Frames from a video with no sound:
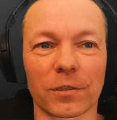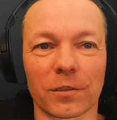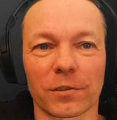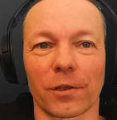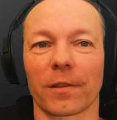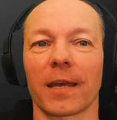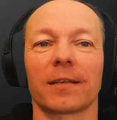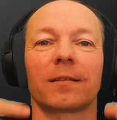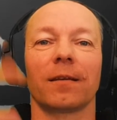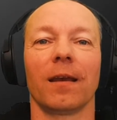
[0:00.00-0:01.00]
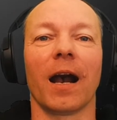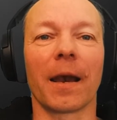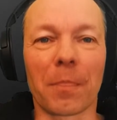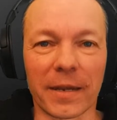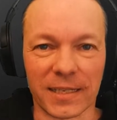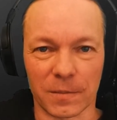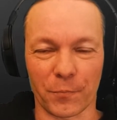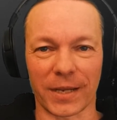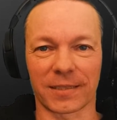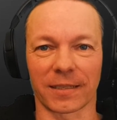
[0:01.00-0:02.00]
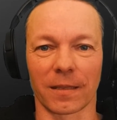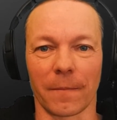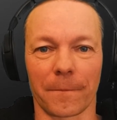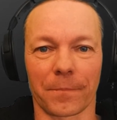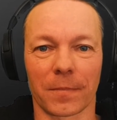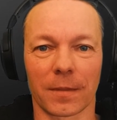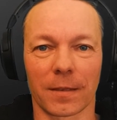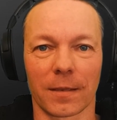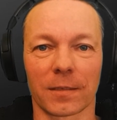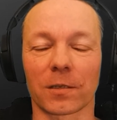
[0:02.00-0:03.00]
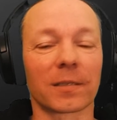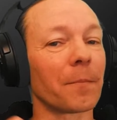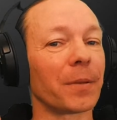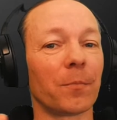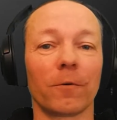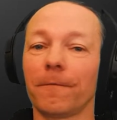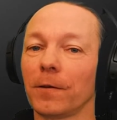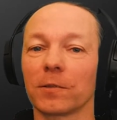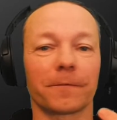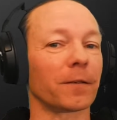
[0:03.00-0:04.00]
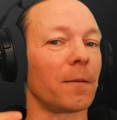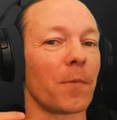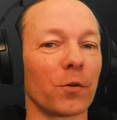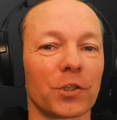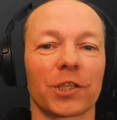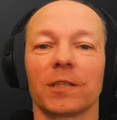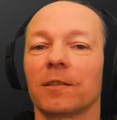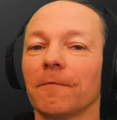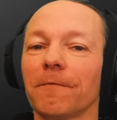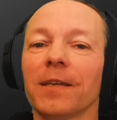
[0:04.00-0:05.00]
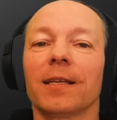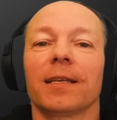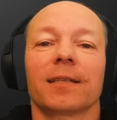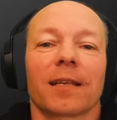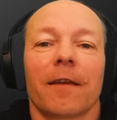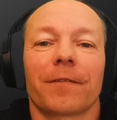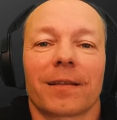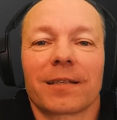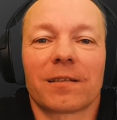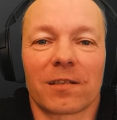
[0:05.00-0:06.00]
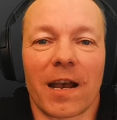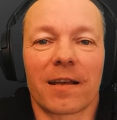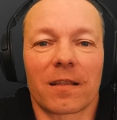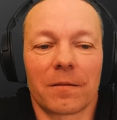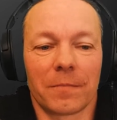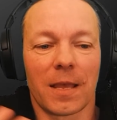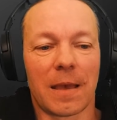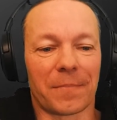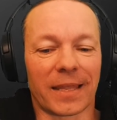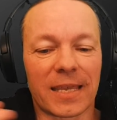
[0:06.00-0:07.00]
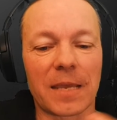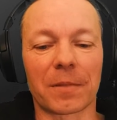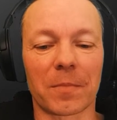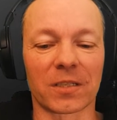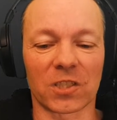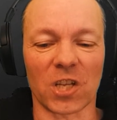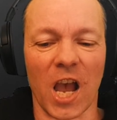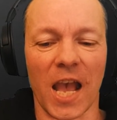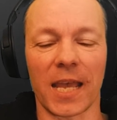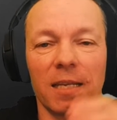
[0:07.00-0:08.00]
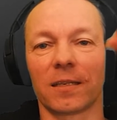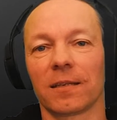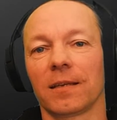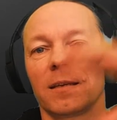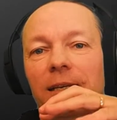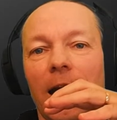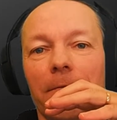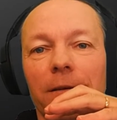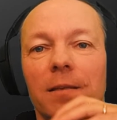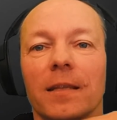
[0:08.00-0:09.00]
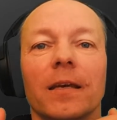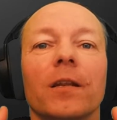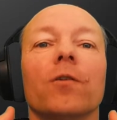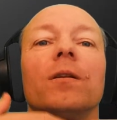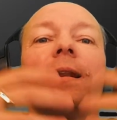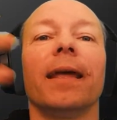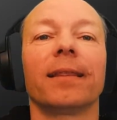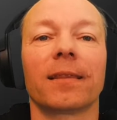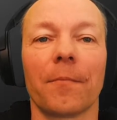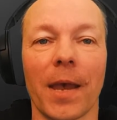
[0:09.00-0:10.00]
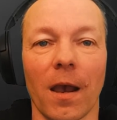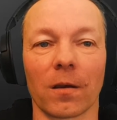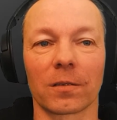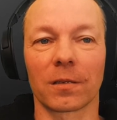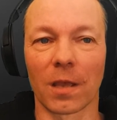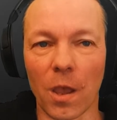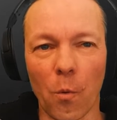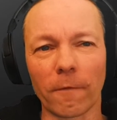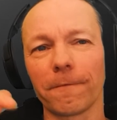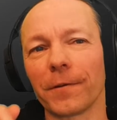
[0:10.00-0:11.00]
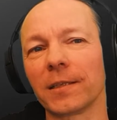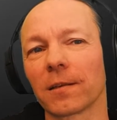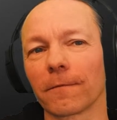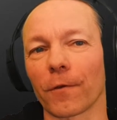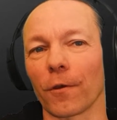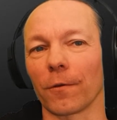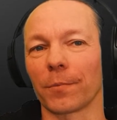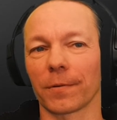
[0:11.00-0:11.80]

so that I'm not expressing them? So some people feel different emotions and feelings and everything inside of them, but they keep them inside, covered, and they don't let them out. What phrasal verb?